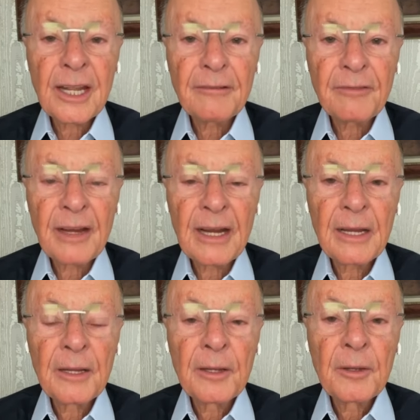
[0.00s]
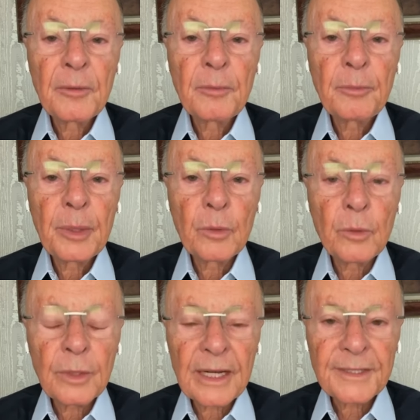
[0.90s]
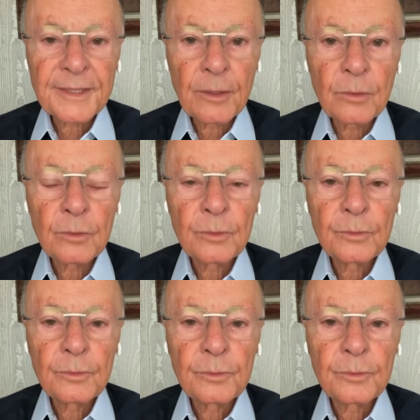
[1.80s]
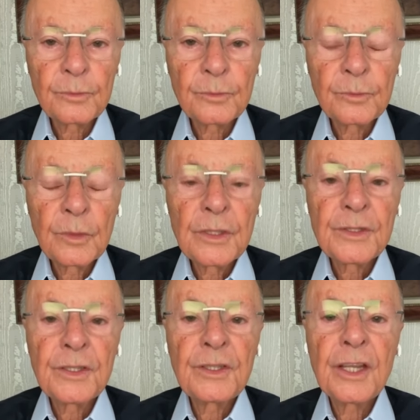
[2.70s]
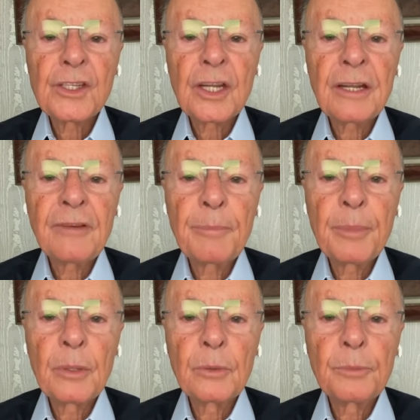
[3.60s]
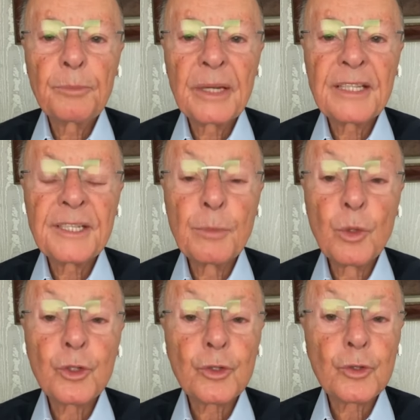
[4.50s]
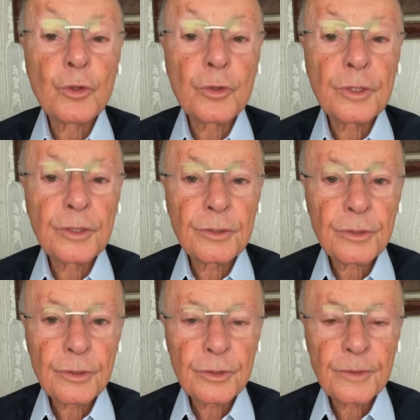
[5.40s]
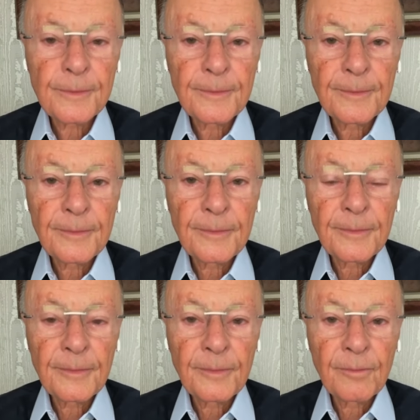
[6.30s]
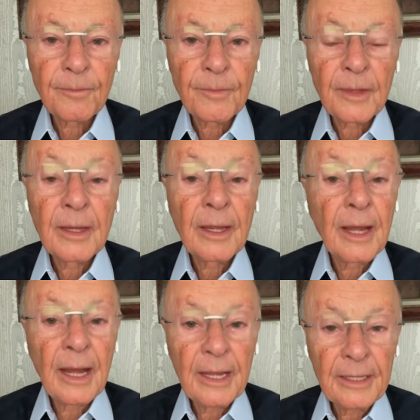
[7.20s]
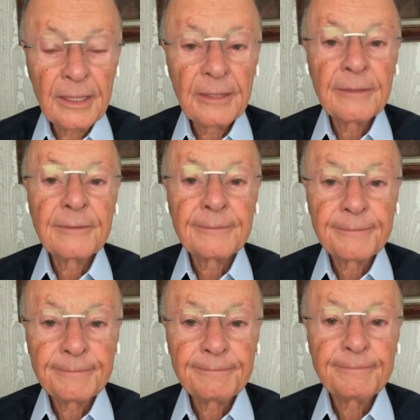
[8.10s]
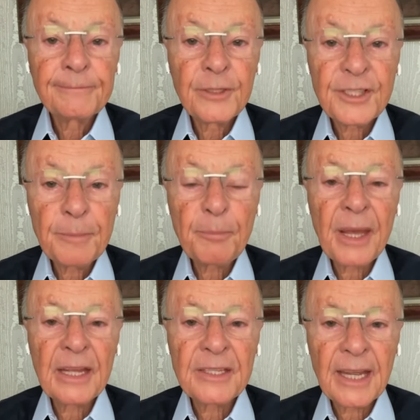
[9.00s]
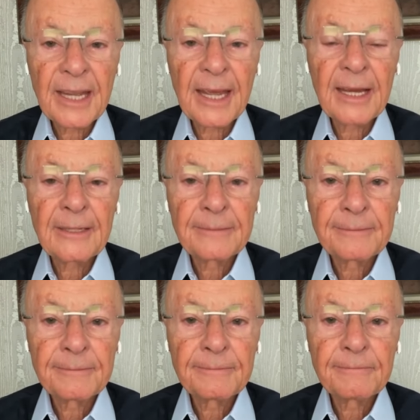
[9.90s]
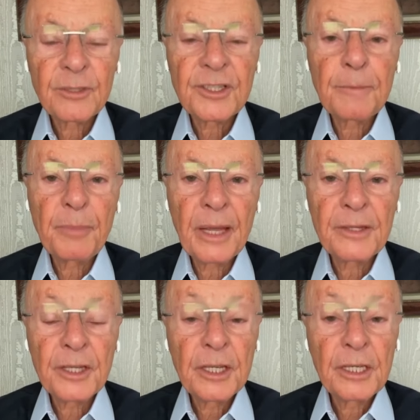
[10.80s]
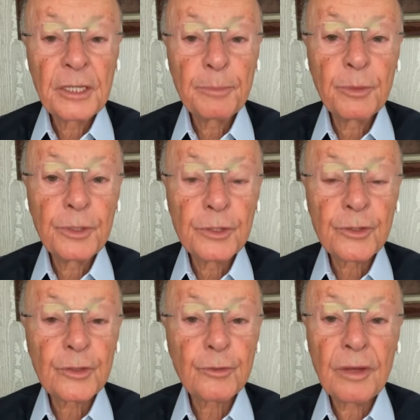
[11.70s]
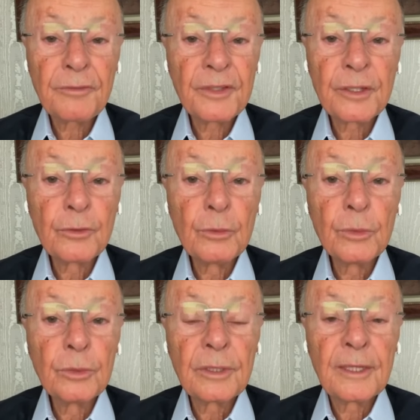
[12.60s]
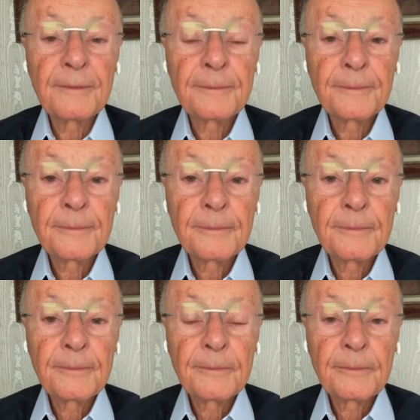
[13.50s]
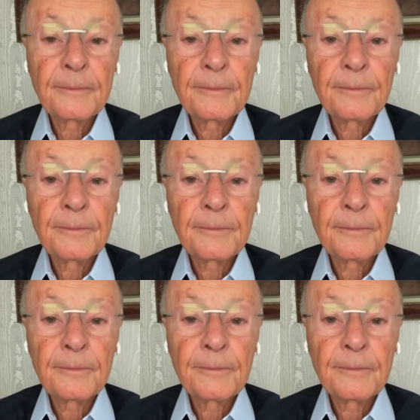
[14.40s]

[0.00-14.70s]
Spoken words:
allow yourself to be carried away by your heart and your emotions, then you lose this war. You lose it. And that's why your life does not change.